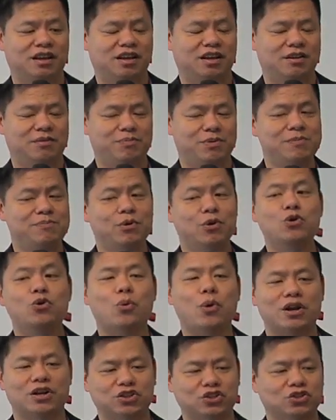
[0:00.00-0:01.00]
uh, people who
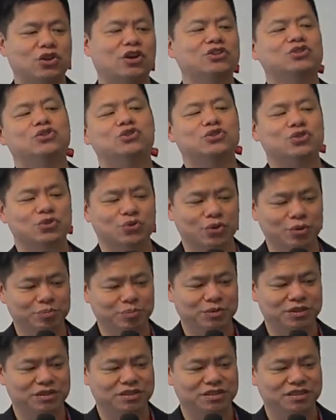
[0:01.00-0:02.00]
want to start user
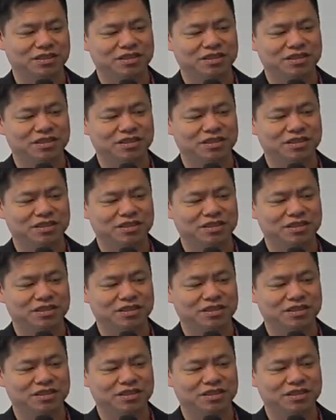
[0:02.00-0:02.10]
groups.